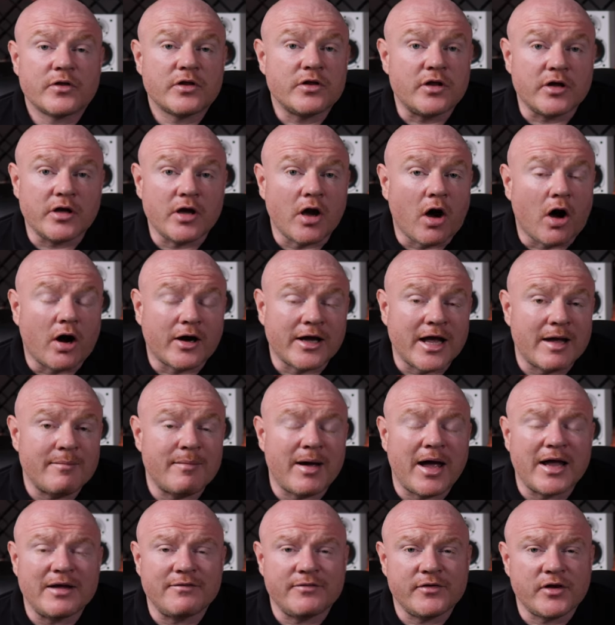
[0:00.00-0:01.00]
the
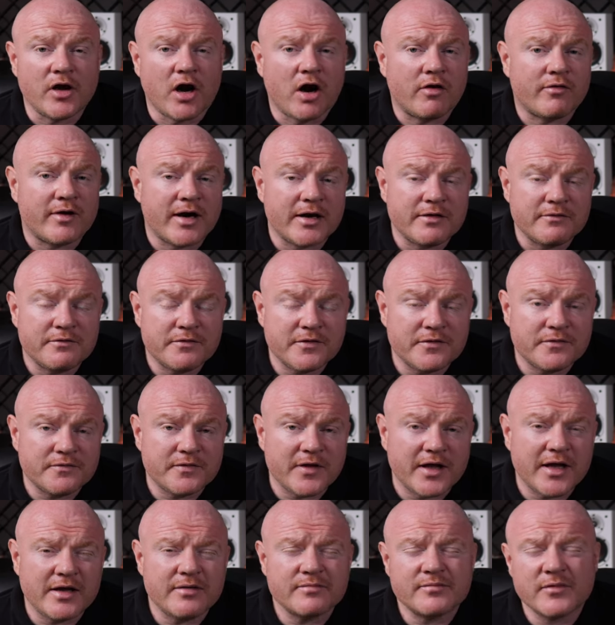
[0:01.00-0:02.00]
Arcam
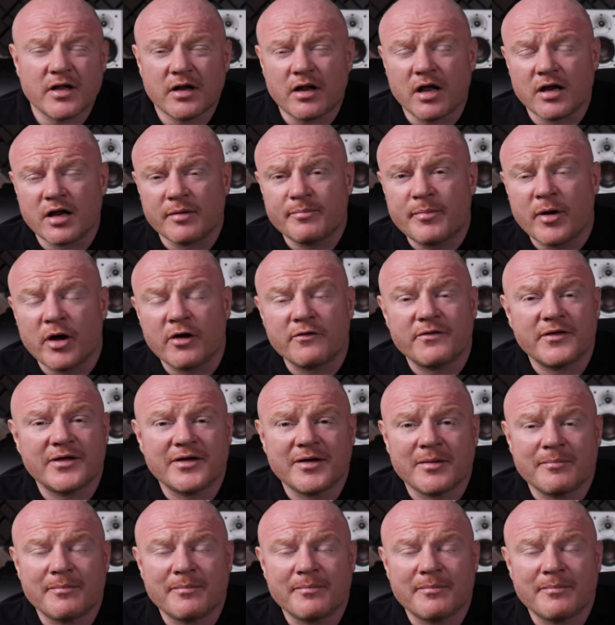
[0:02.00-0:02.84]
AVR850. They're like the perfect